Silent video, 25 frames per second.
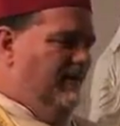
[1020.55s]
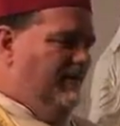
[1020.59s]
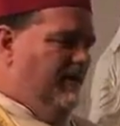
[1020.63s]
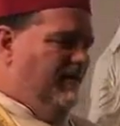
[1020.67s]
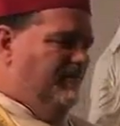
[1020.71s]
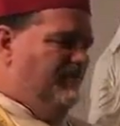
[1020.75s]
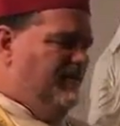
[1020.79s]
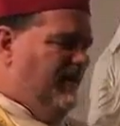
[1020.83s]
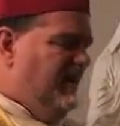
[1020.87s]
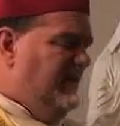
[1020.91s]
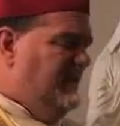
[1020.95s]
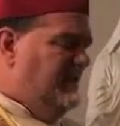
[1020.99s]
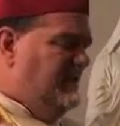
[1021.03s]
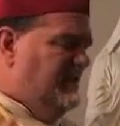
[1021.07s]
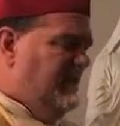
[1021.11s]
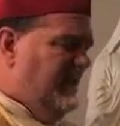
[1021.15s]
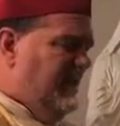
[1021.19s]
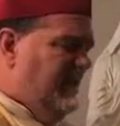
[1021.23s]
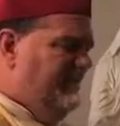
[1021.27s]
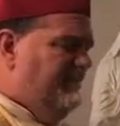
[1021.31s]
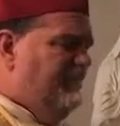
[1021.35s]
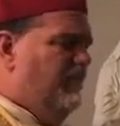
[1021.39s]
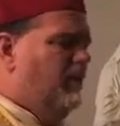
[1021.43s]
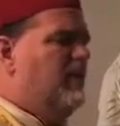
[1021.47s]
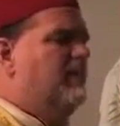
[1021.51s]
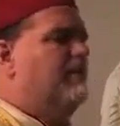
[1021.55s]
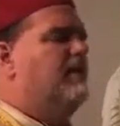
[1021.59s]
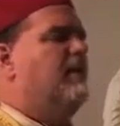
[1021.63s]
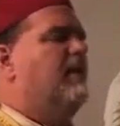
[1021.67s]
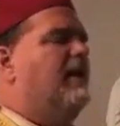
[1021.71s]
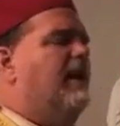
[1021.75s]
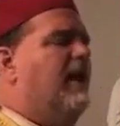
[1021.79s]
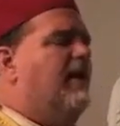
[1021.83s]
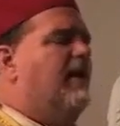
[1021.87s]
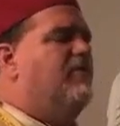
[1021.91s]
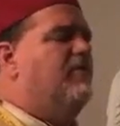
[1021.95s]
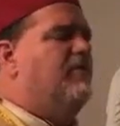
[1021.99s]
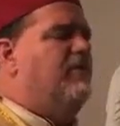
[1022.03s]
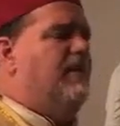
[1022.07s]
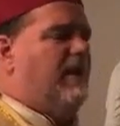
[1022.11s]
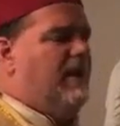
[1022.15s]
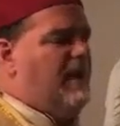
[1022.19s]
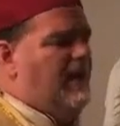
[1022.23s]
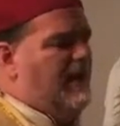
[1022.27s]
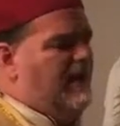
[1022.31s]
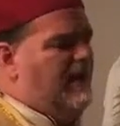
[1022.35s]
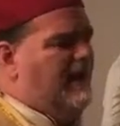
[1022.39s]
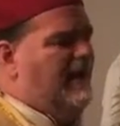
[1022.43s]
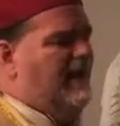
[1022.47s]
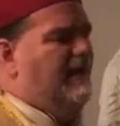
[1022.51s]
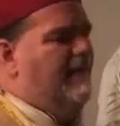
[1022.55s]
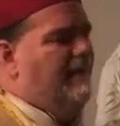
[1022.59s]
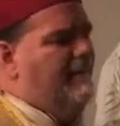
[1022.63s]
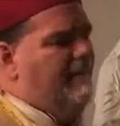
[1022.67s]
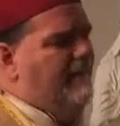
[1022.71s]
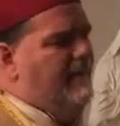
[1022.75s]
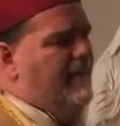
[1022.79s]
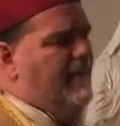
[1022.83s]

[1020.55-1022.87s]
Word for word: but they did put him to death immediately.